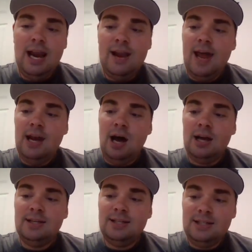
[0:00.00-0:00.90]
And then
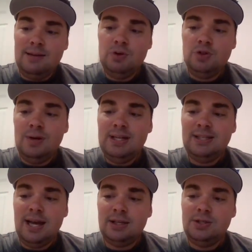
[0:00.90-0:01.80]
on December
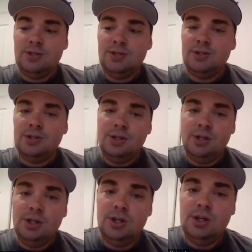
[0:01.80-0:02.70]
26,
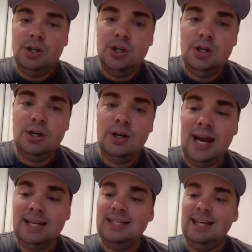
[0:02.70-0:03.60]

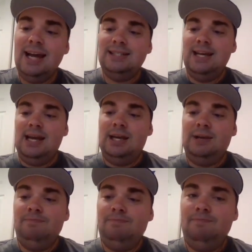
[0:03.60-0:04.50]

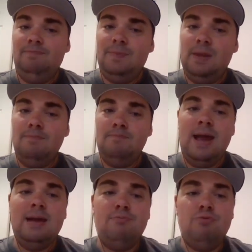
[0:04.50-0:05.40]
1919,
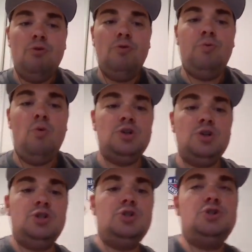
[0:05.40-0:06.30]
Babe Ruth
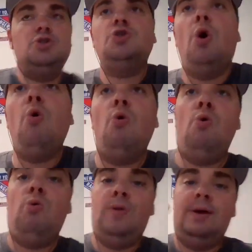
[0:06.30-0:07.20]
was
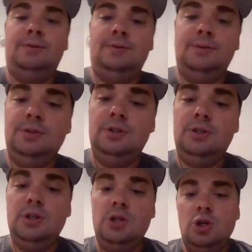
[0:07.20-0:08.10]
sold
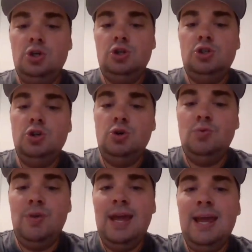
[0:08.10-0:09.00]

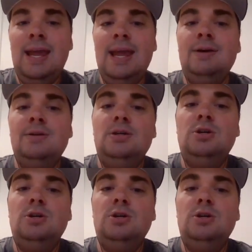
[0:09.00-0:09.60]
to the